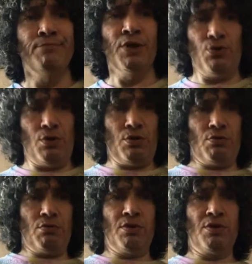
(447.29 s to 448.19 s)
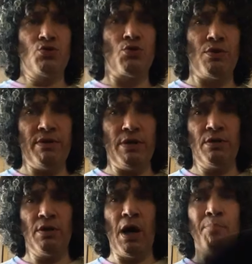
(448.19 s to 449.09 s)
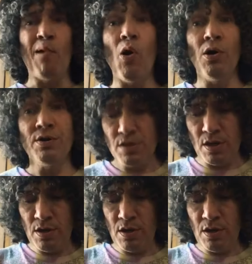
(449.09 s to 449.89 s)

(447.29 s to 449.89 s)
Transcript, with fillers: you know, sort of a pause